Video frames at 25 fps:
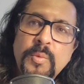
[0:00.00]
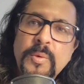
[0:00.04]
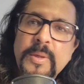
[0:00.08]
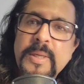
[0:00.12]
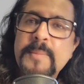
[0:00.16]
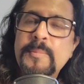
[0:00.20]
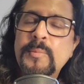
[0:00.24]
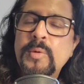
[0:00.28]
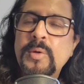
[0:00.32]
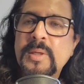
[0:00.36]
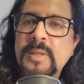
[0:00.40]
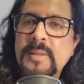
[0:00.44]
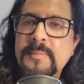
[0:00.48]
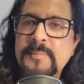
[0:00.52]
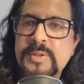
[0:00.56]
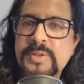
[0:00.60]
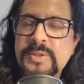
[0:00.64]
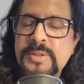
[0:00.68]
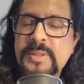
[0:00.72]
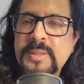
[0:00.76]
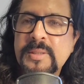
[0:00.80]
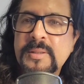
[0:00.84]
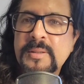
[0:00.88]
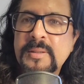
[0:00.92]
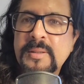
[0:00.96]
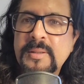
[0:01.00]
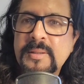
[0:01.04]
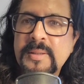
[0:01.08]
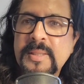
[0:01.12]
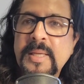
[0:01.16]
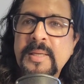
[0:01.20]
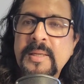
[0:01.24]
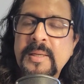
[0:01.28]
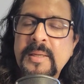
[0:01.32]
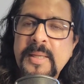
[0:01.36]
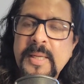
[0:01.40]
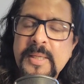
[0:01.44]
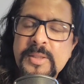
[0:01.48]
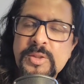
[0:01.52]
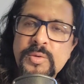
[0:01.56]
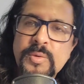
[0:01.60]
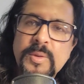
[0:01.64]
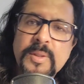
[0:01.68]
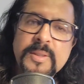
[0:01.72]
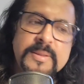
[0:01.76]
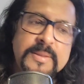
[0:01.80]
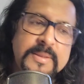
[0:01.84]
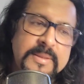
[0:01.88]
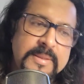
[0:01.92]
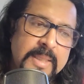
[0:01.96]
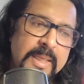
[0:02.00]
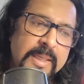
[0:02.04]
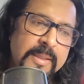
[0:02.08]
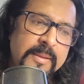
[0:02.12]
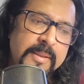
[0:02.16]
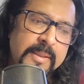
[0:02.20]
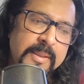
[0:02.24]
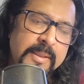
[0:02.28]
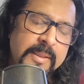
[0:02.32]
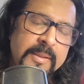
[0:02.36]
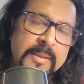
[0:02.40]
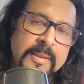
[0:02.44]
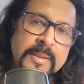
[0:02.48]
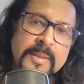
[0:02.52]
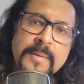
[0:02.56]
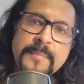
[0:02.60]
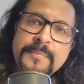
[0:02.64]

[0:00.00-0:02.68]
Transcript: way more commission than an actual salary.